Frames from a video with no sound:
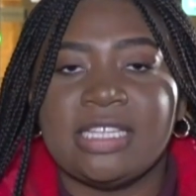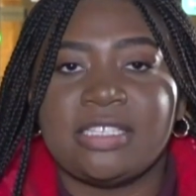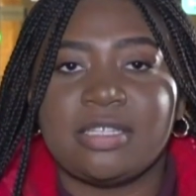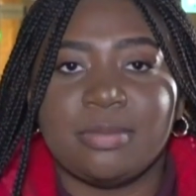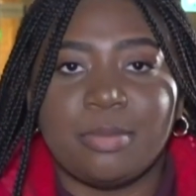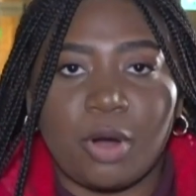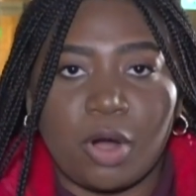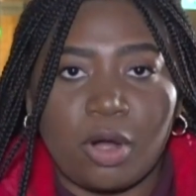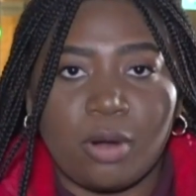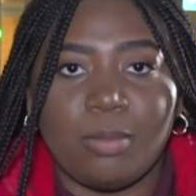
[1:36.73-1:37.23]

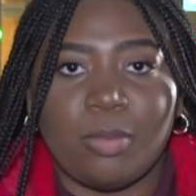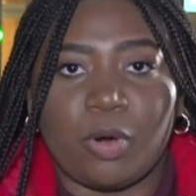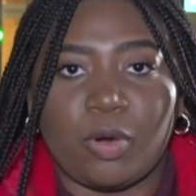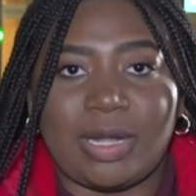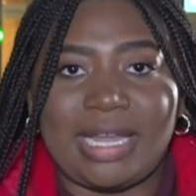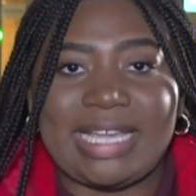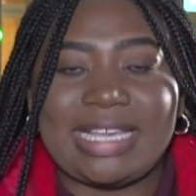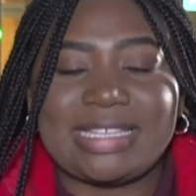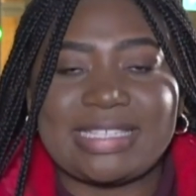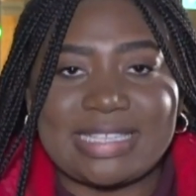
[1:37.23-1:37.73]
Tomorrow
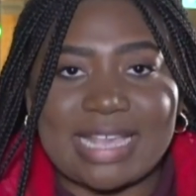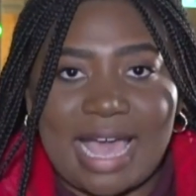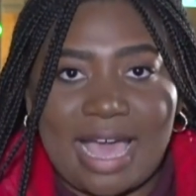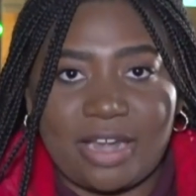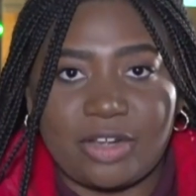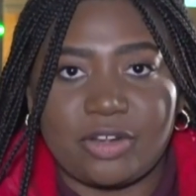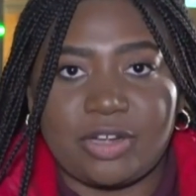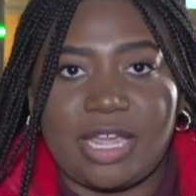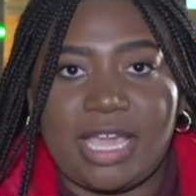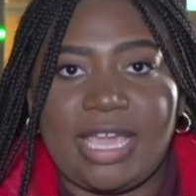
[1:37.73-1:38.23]
morning,
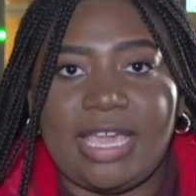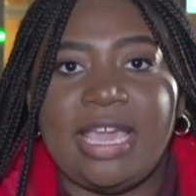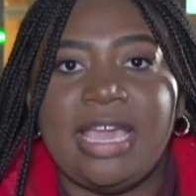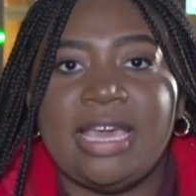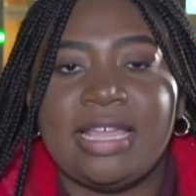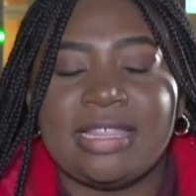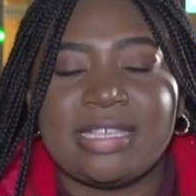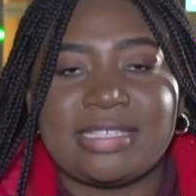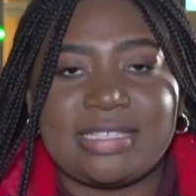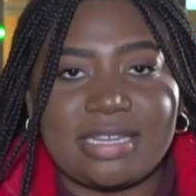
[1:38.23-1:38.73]
Saturday,
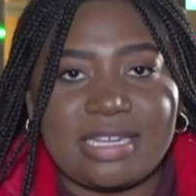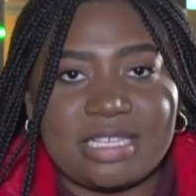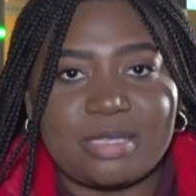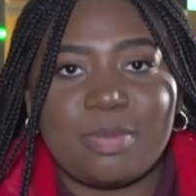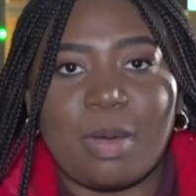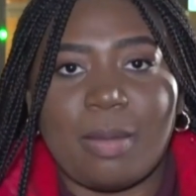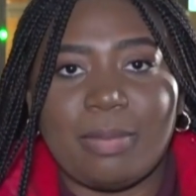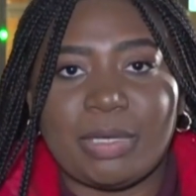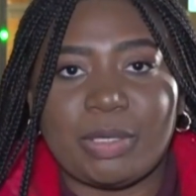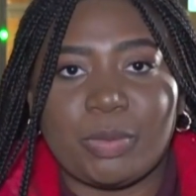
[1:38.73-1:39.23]
the city's
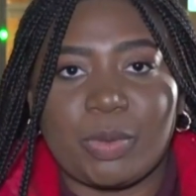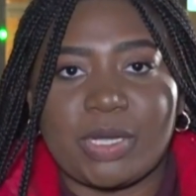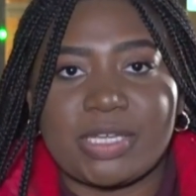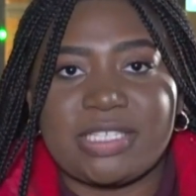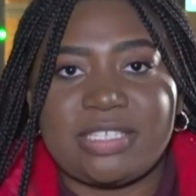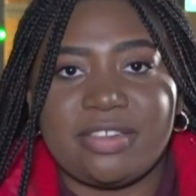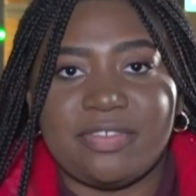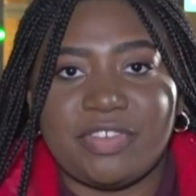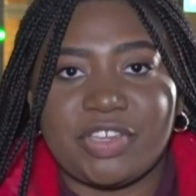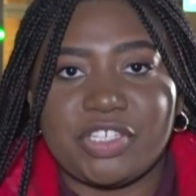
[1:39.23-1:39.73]
Public
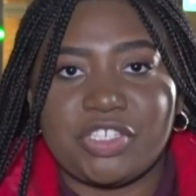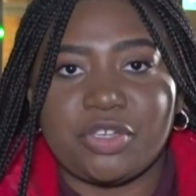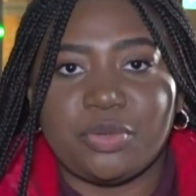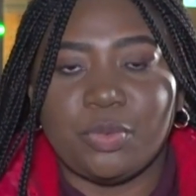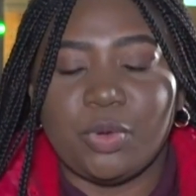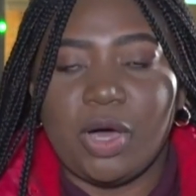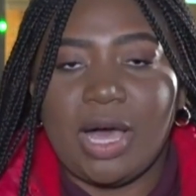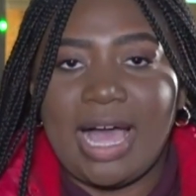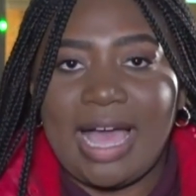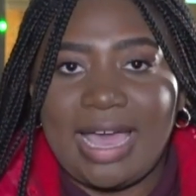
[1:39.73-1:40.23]
Works
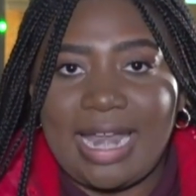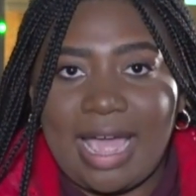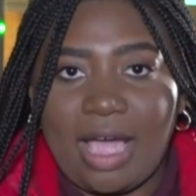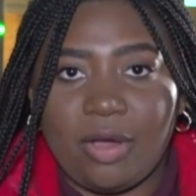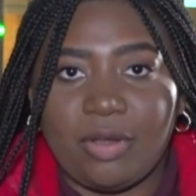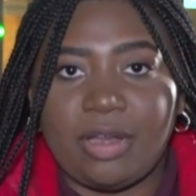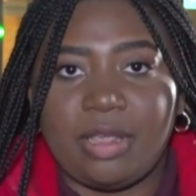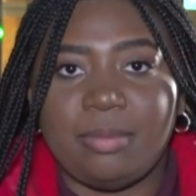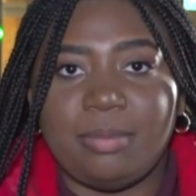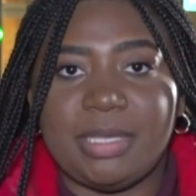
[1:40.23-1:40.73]
Division will head
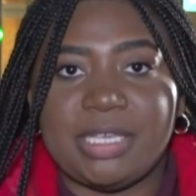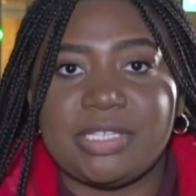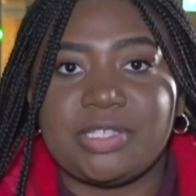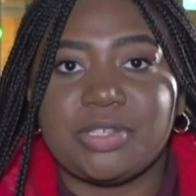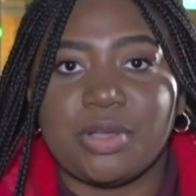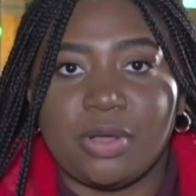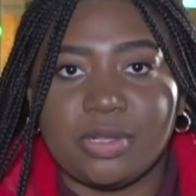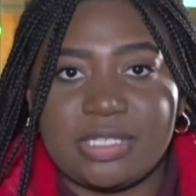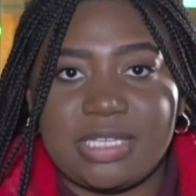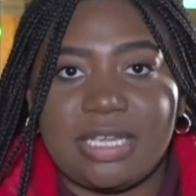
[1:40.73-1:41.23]
out and be
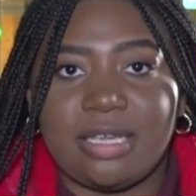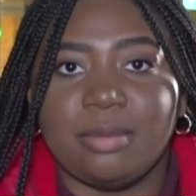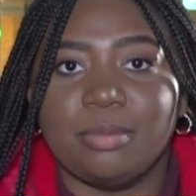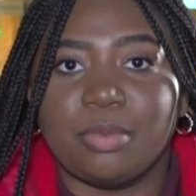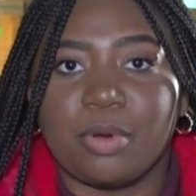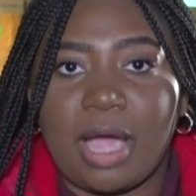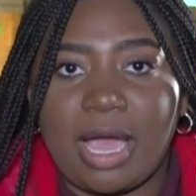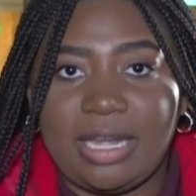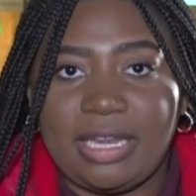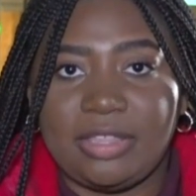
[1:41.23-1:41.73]
salting
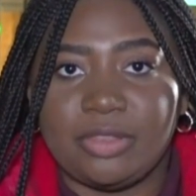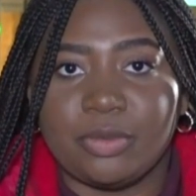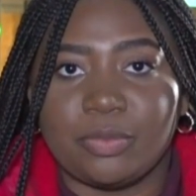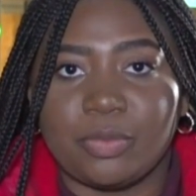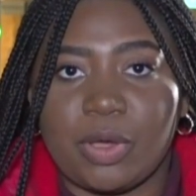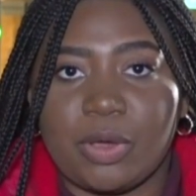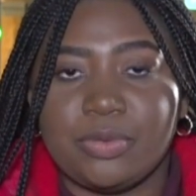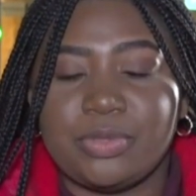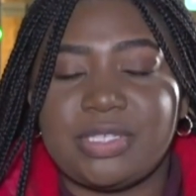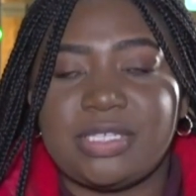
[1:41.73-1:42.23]
and brining the
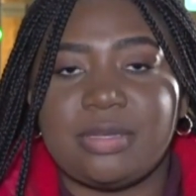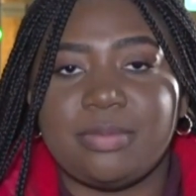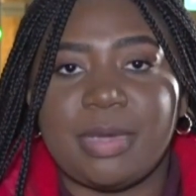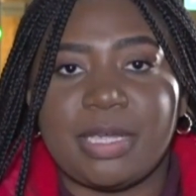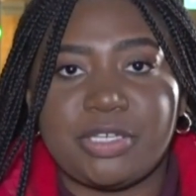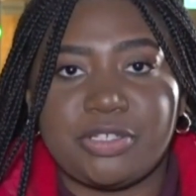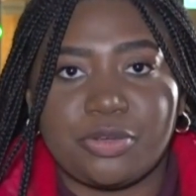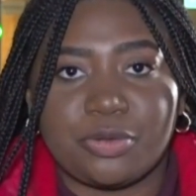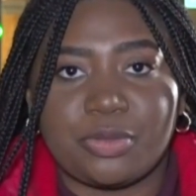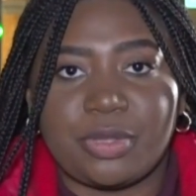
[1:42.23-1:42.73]
roads to
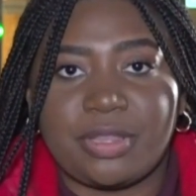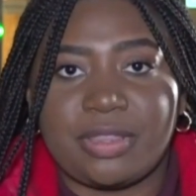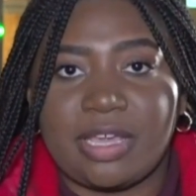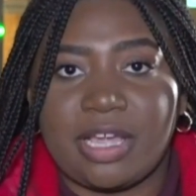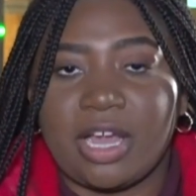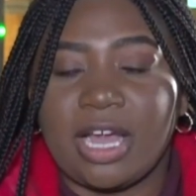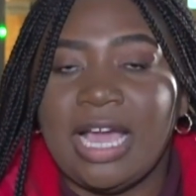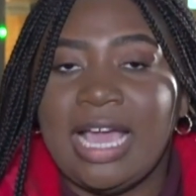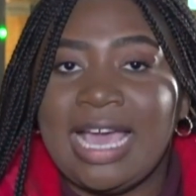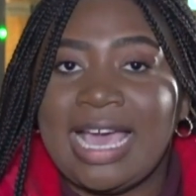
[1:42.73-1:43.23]
make sure that
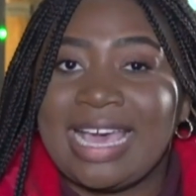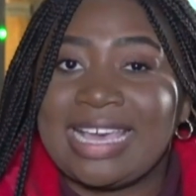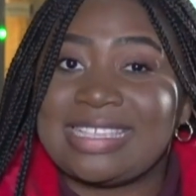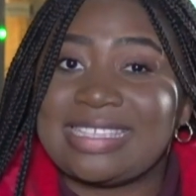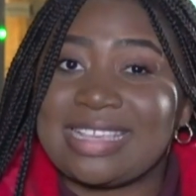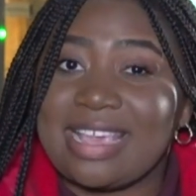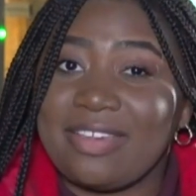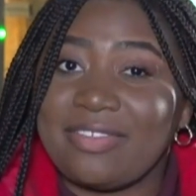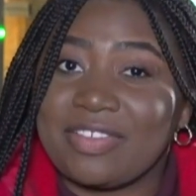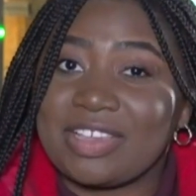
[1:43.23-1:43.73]
they're as
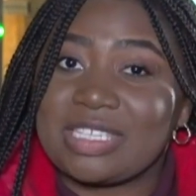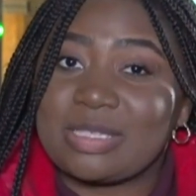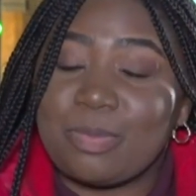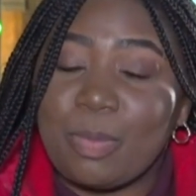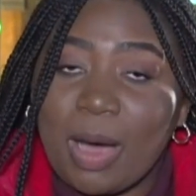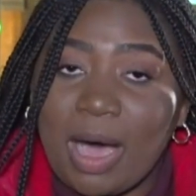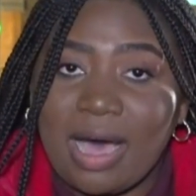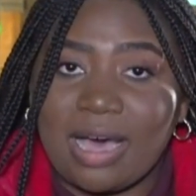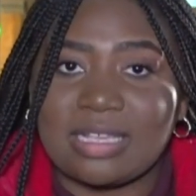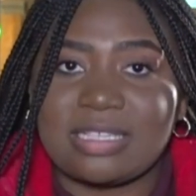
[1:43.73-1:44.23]
safe as
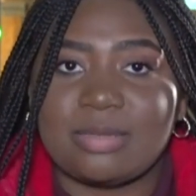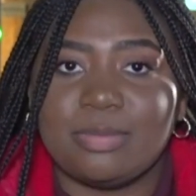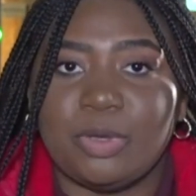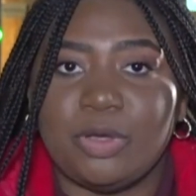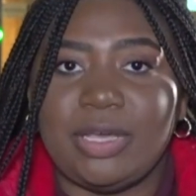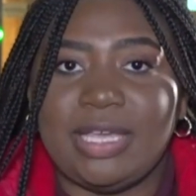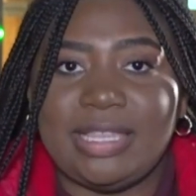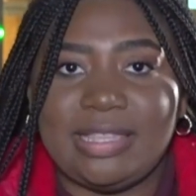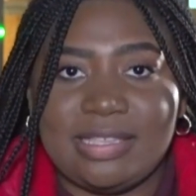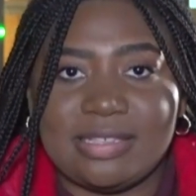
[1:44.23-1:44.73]

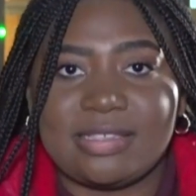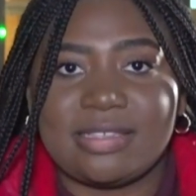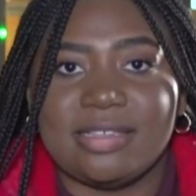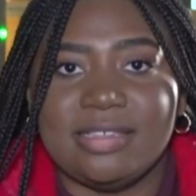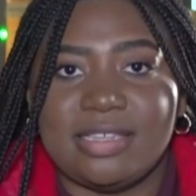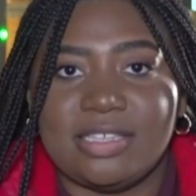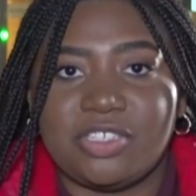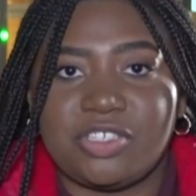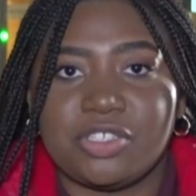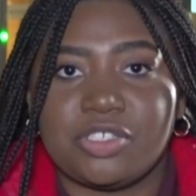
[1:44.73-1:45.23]
possible in these
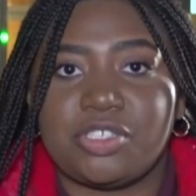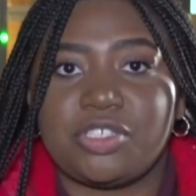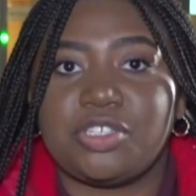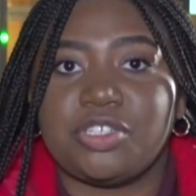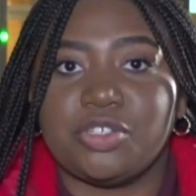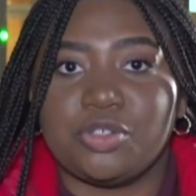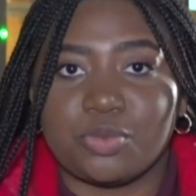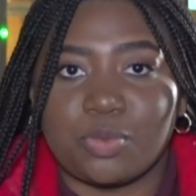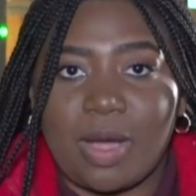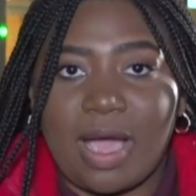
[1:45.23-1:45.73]
conditions
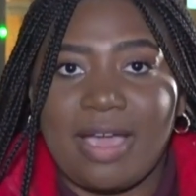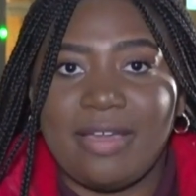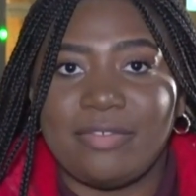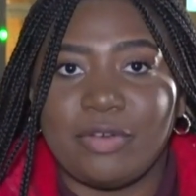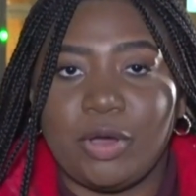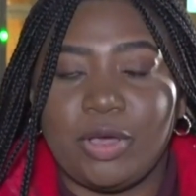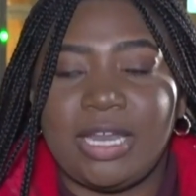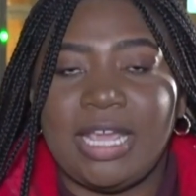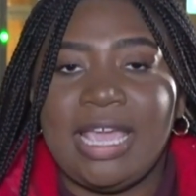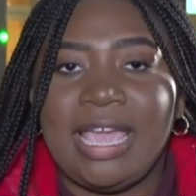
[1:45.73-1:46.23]
to drive
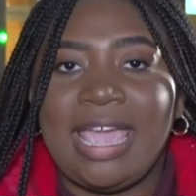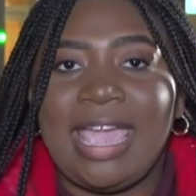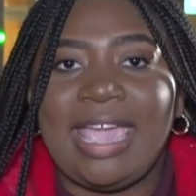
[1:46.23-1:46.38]
on.